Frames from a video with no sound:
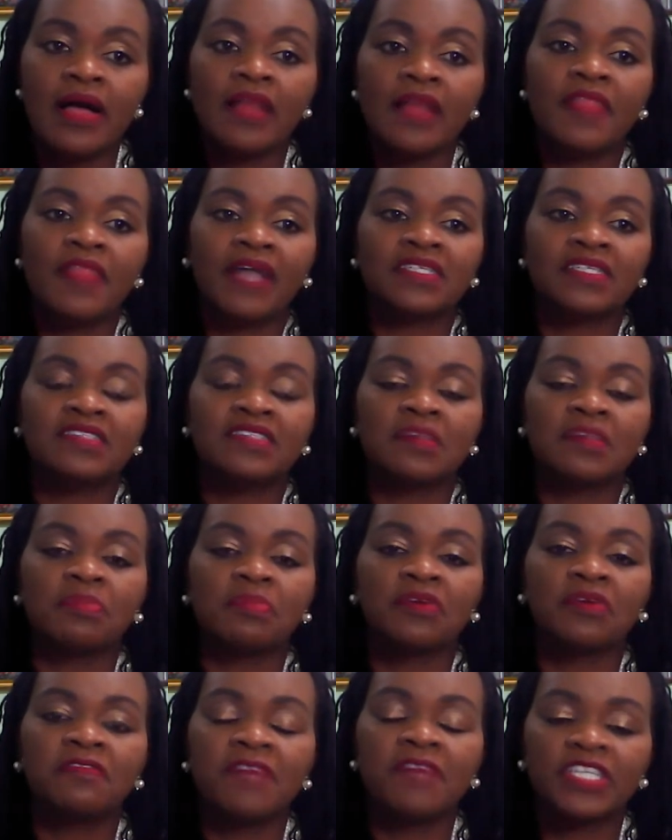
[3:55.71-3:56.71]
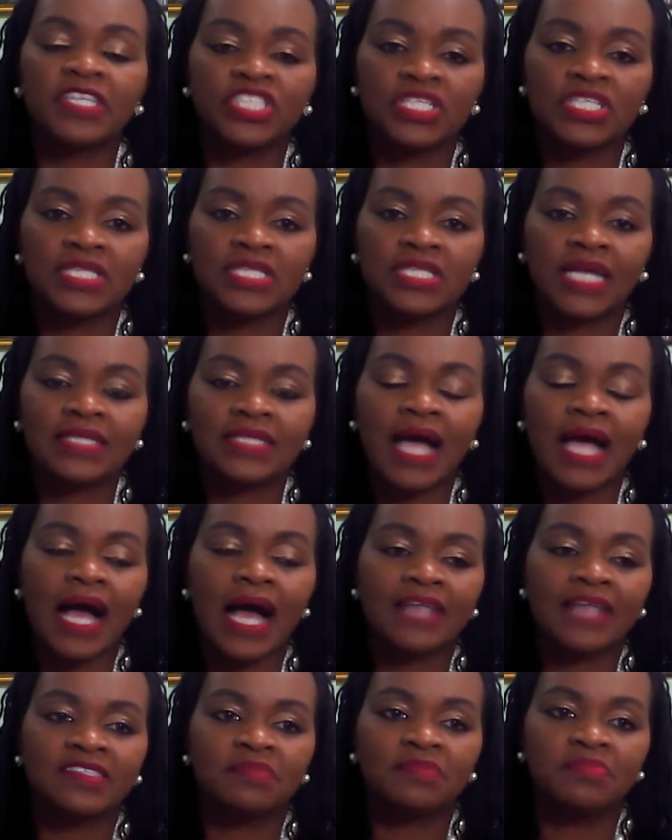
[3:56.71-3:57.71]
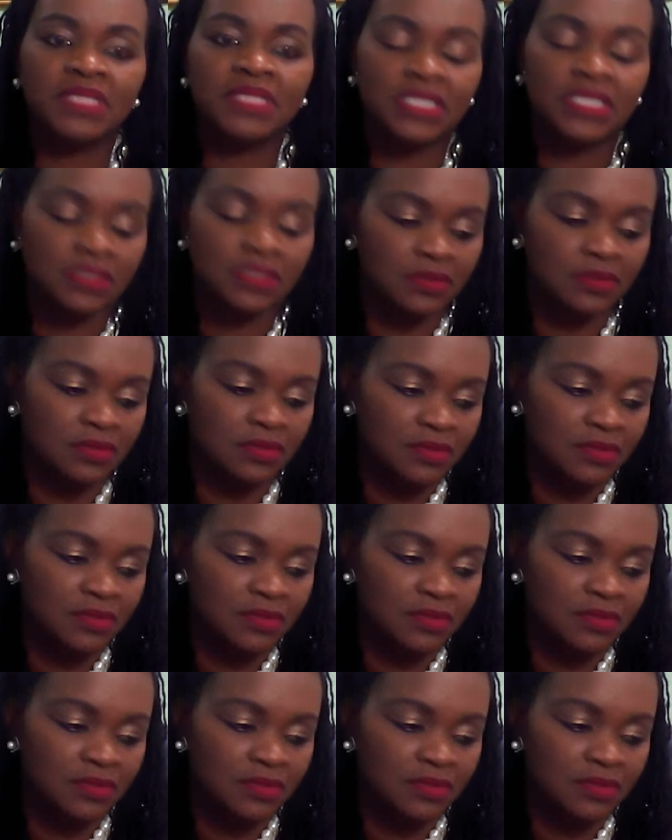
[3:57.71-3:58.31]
that it's a profession that has been